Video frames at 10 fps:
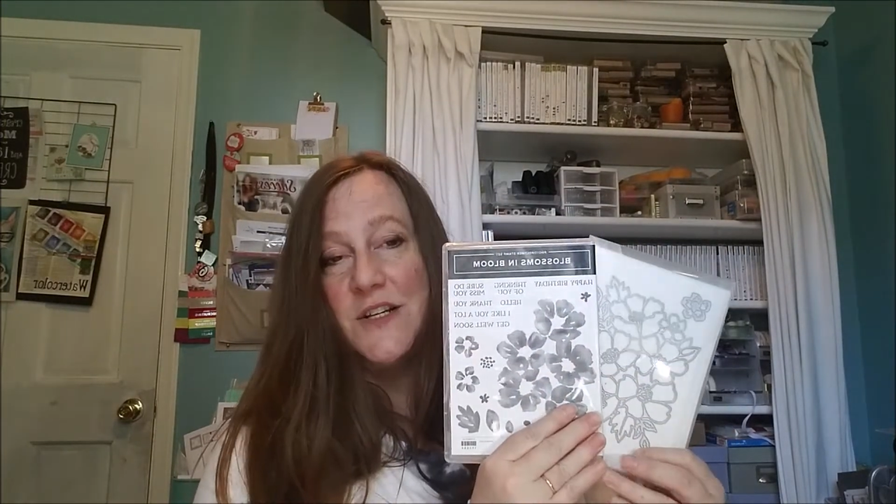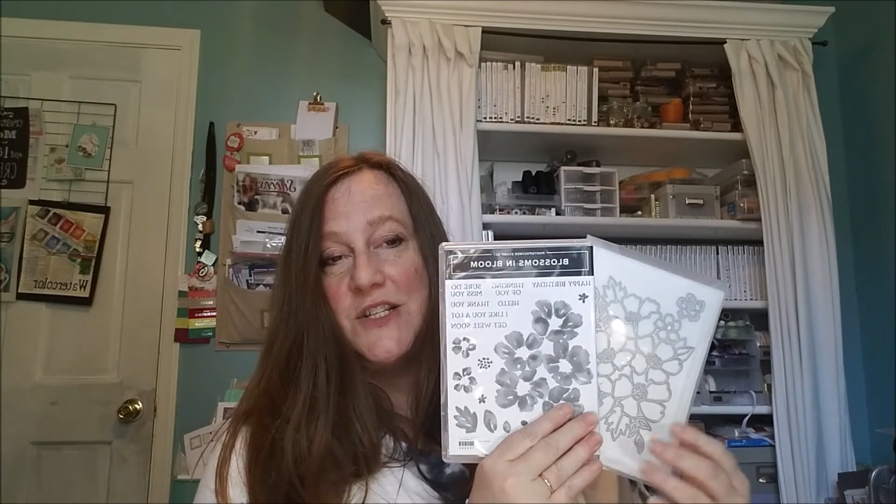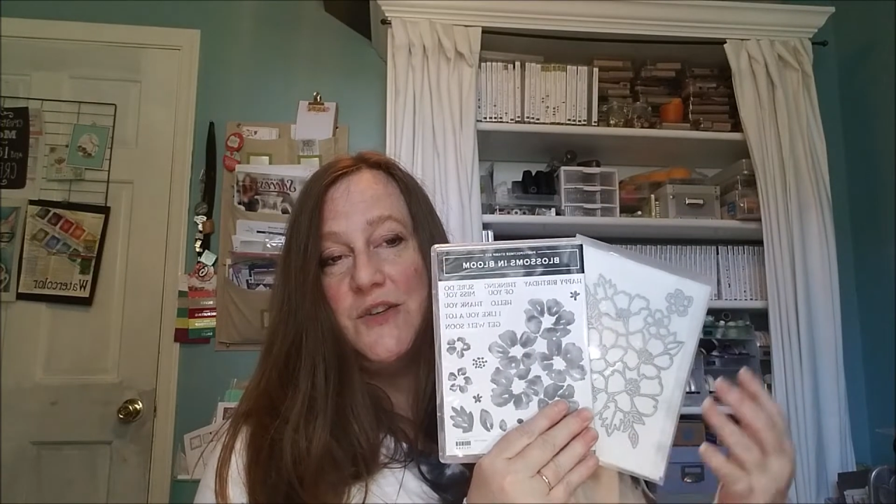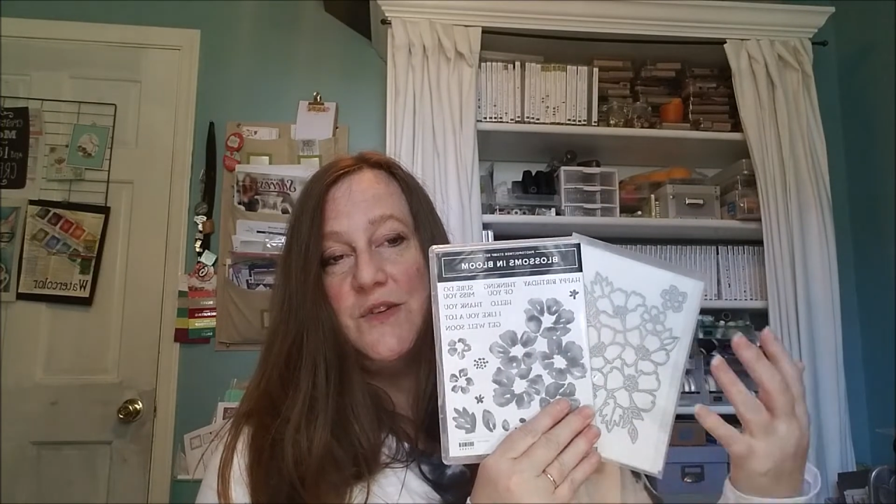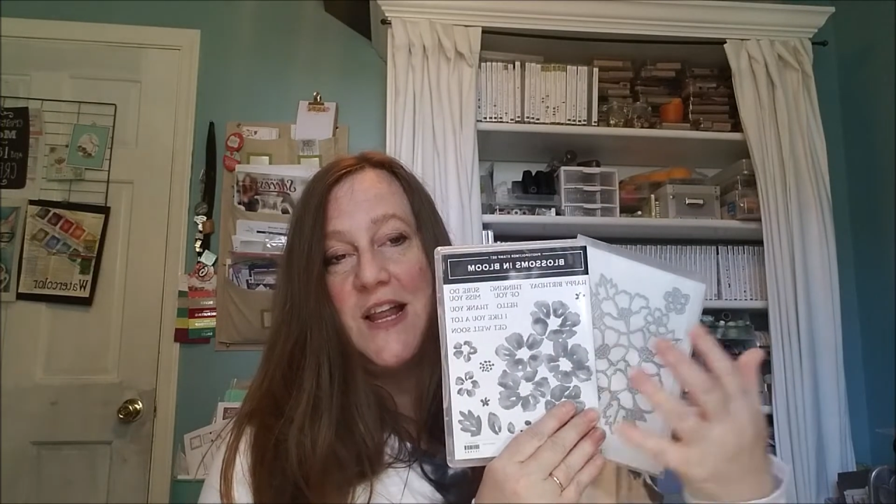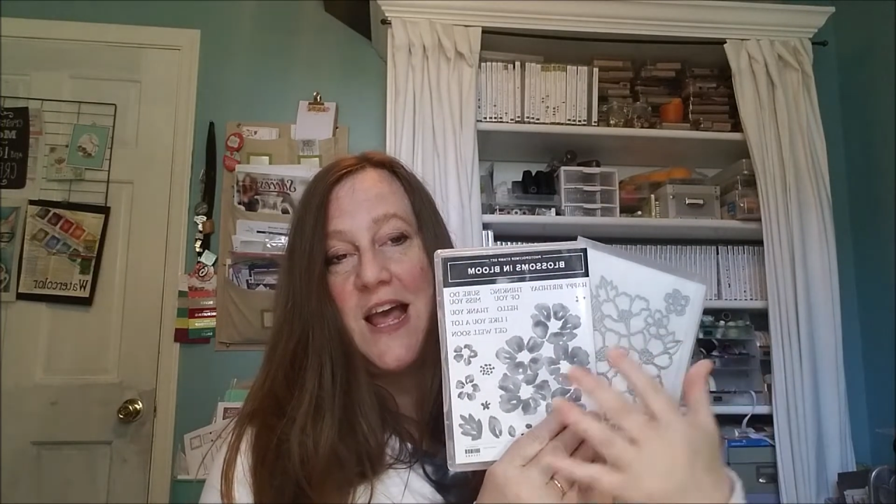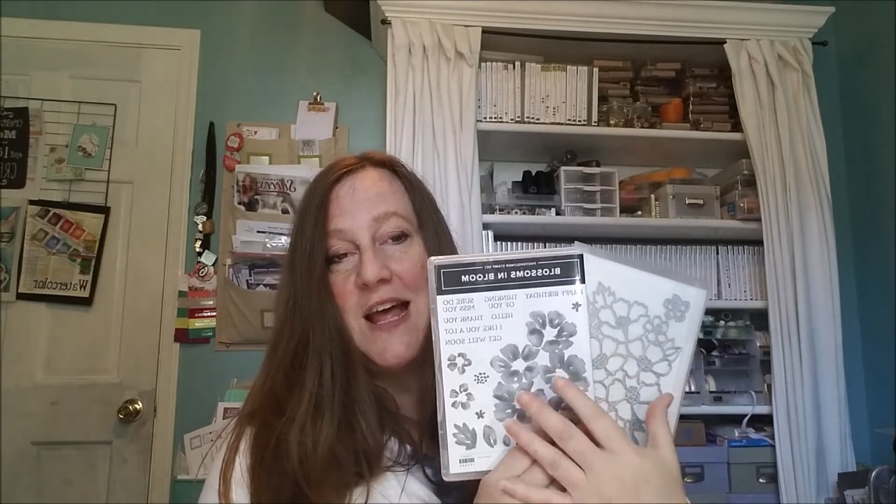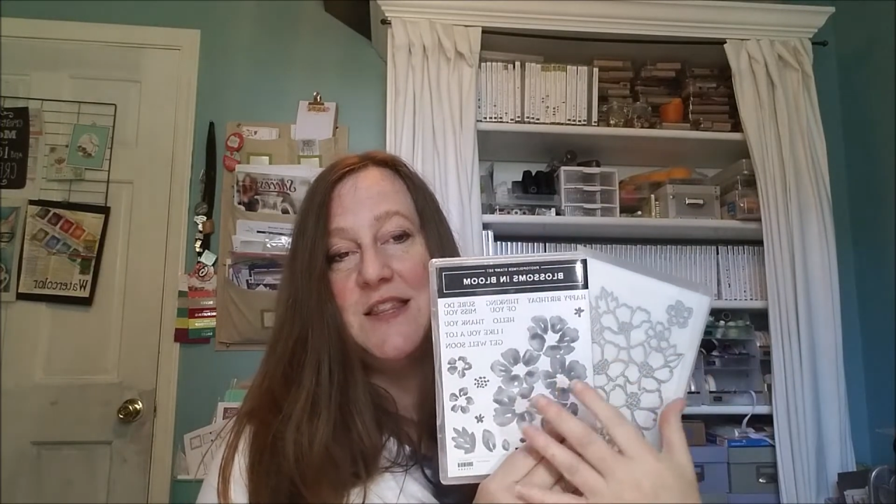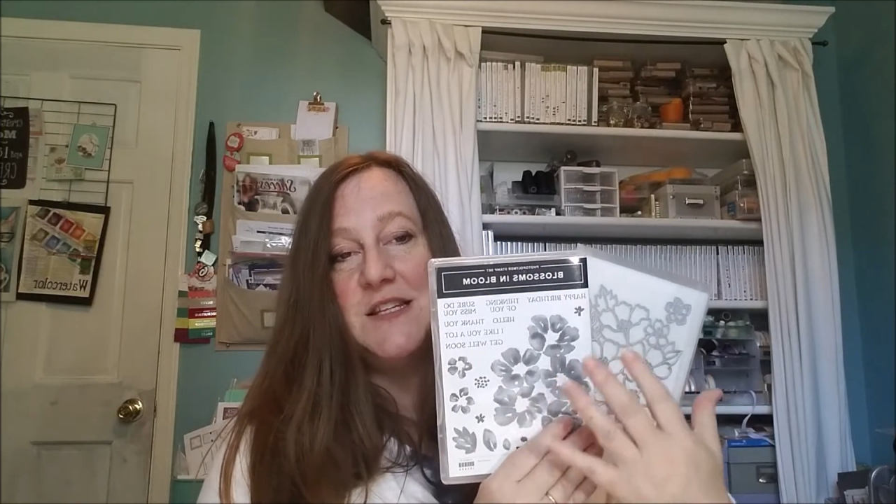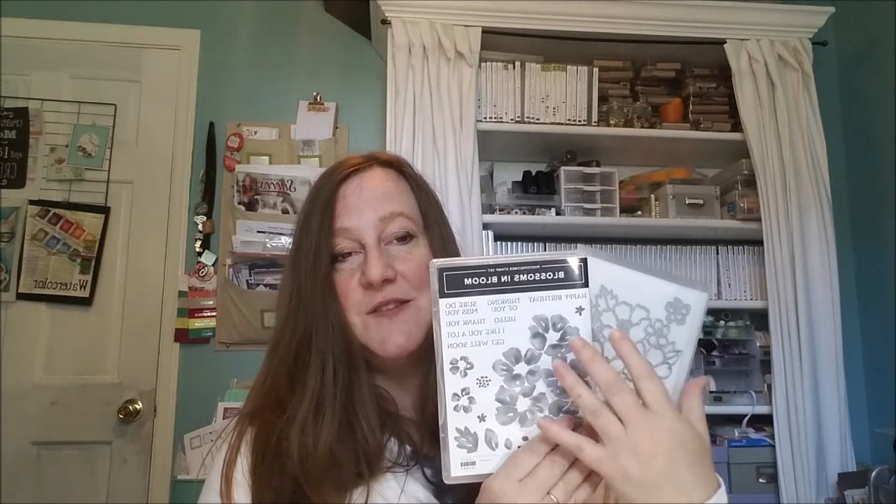So you can
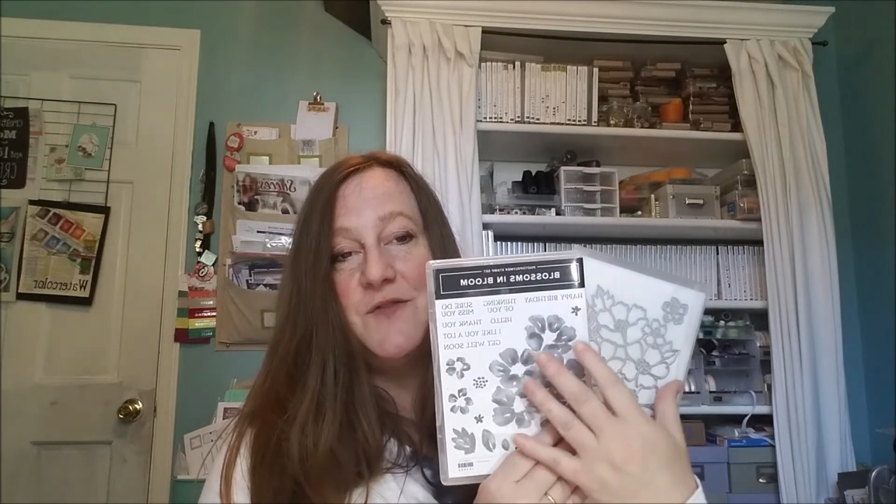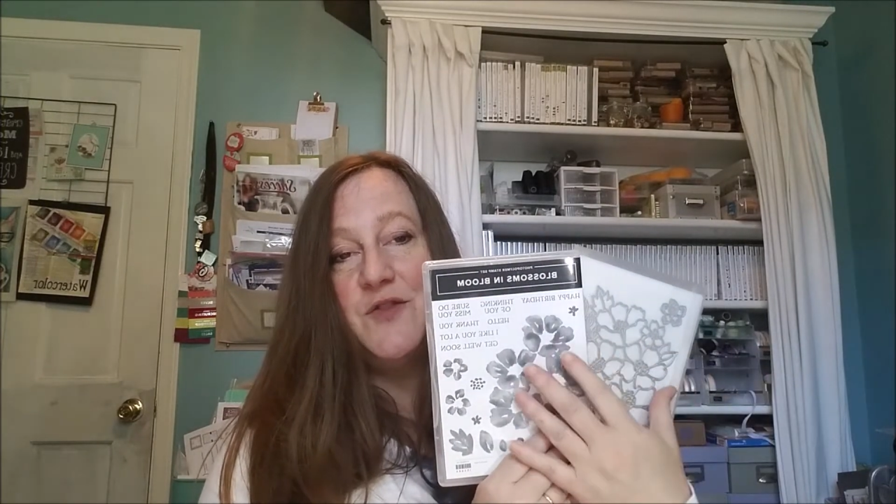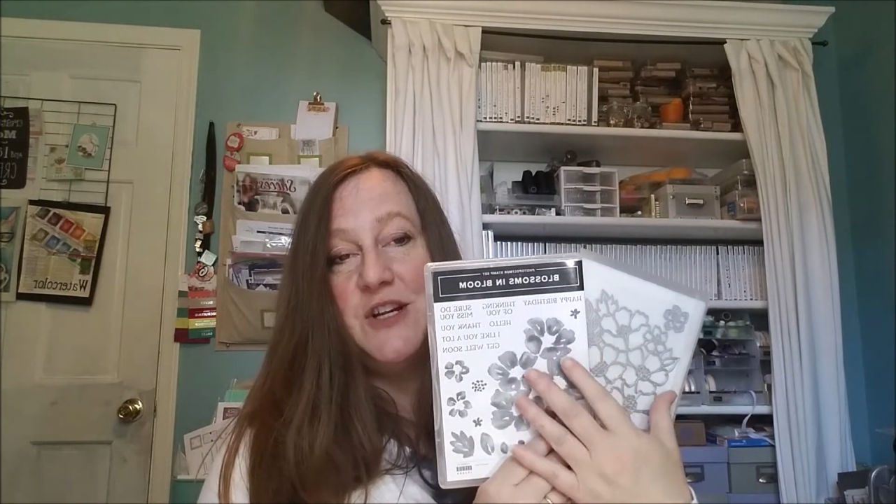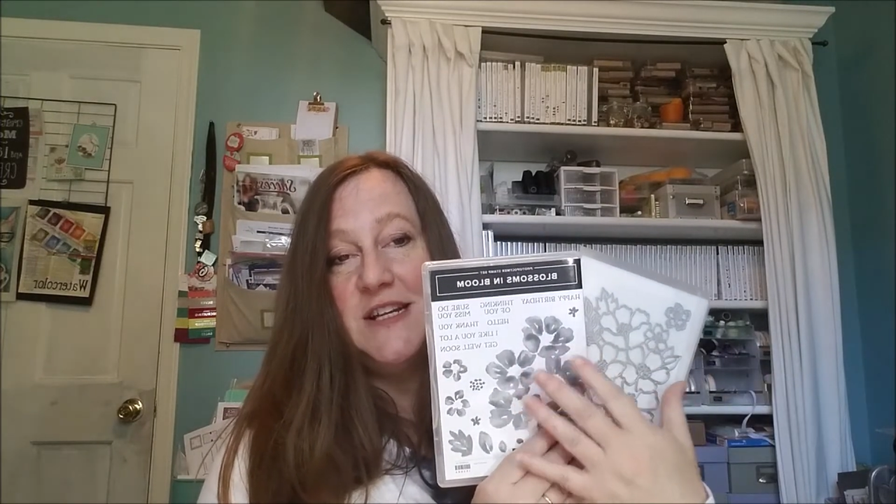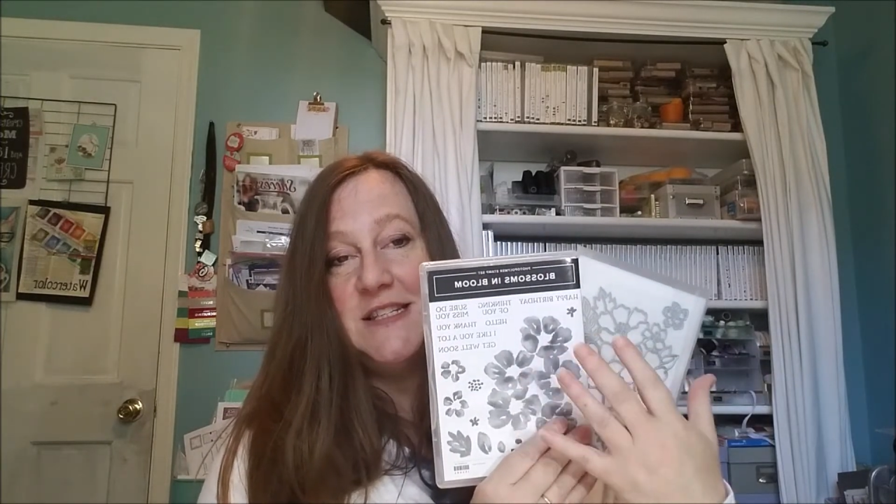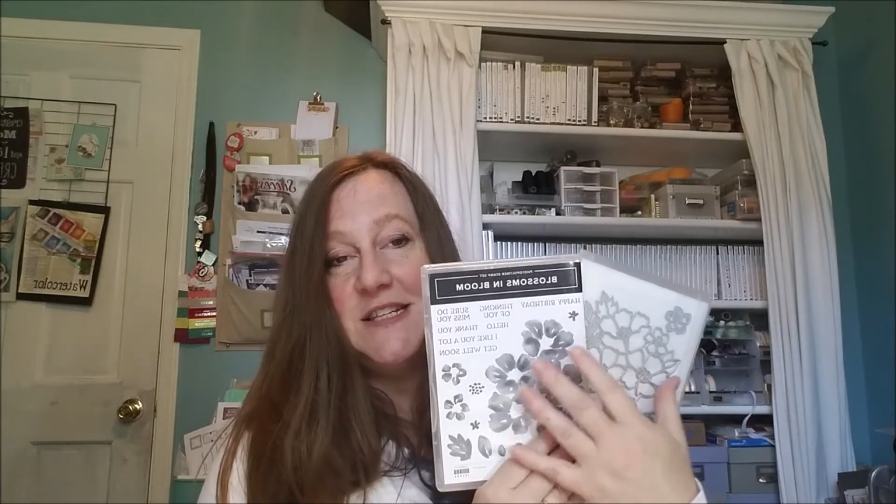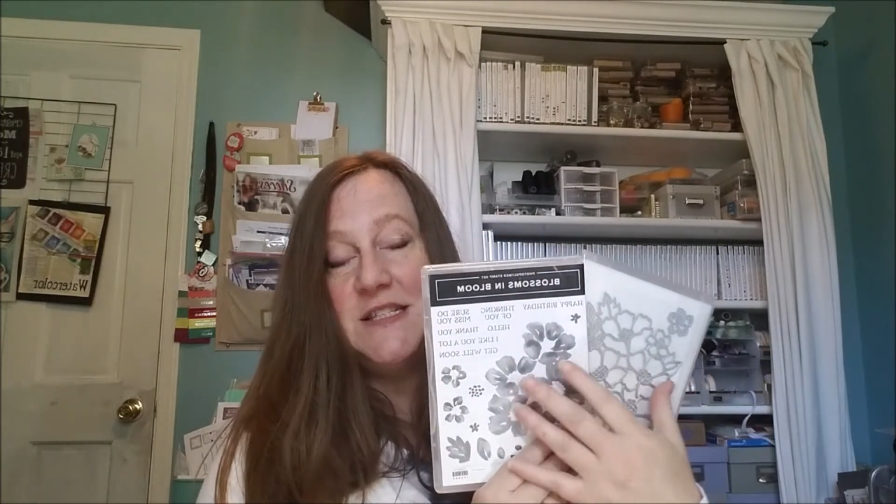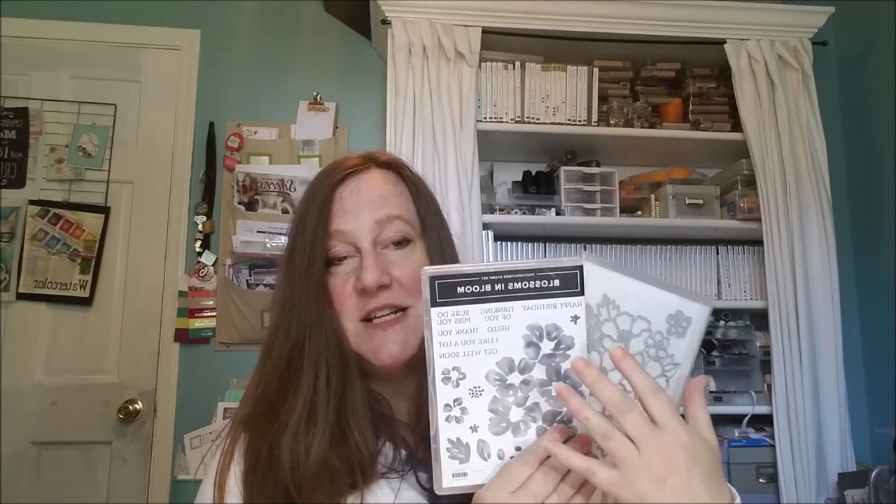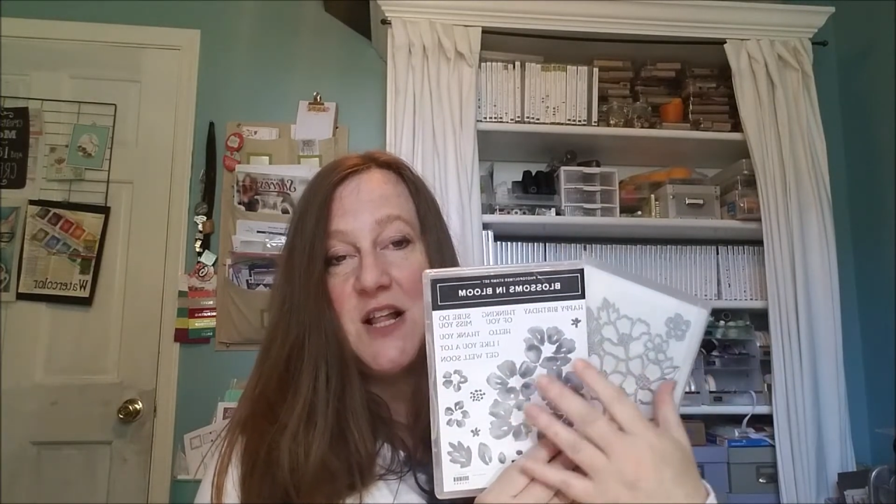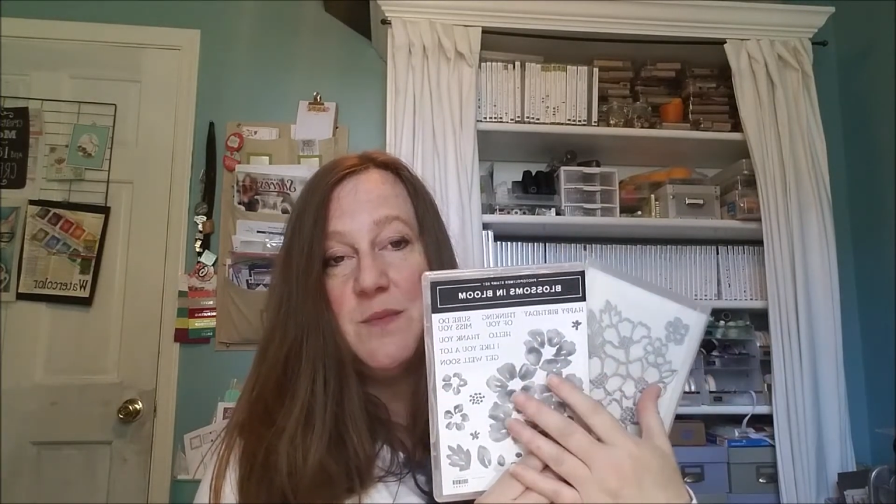add this free
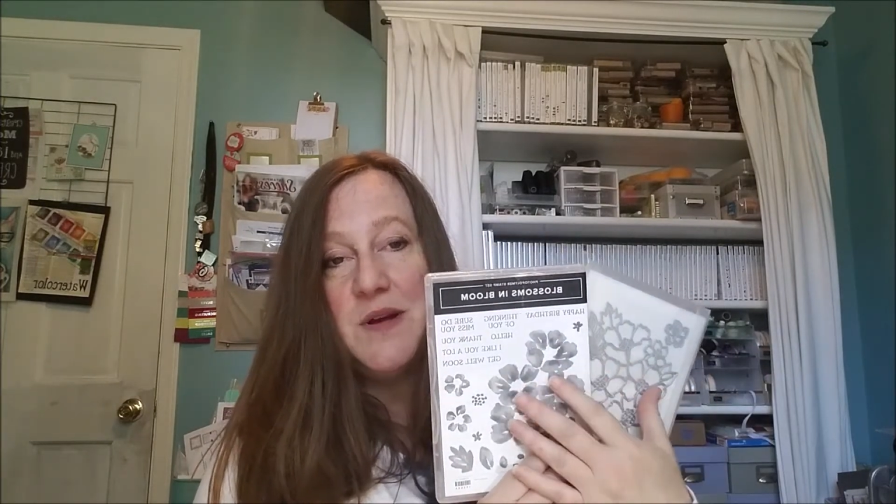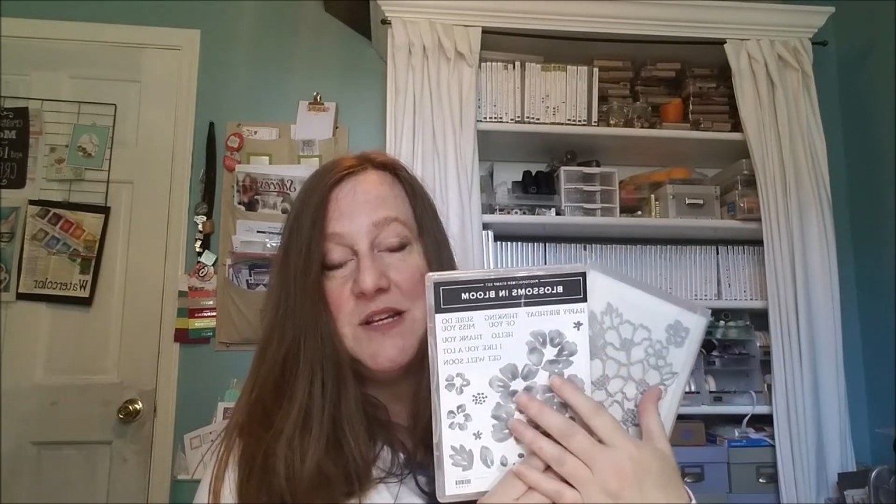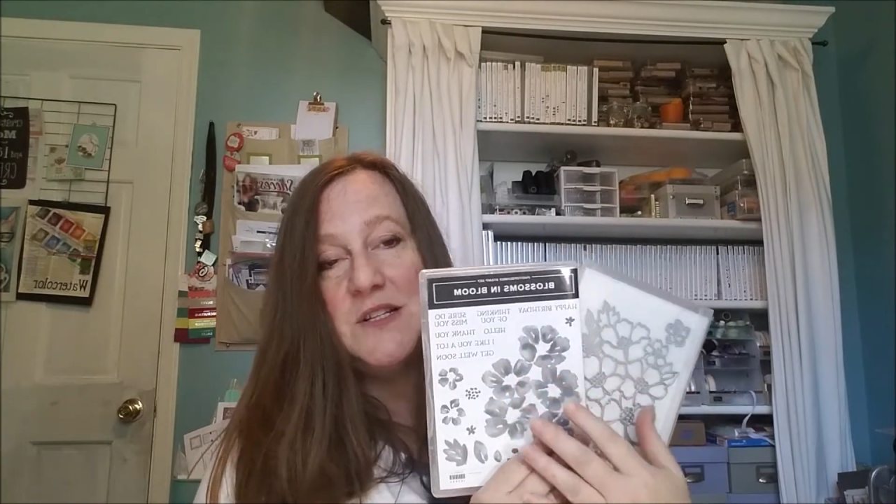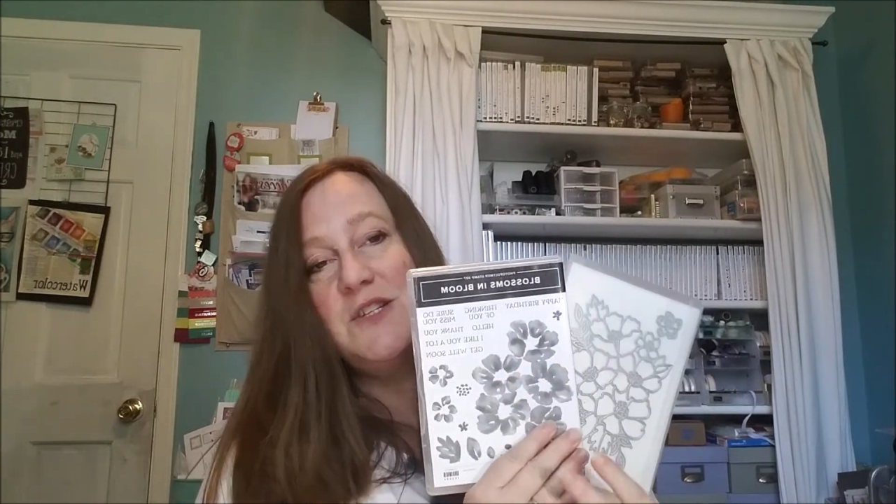$60 bundle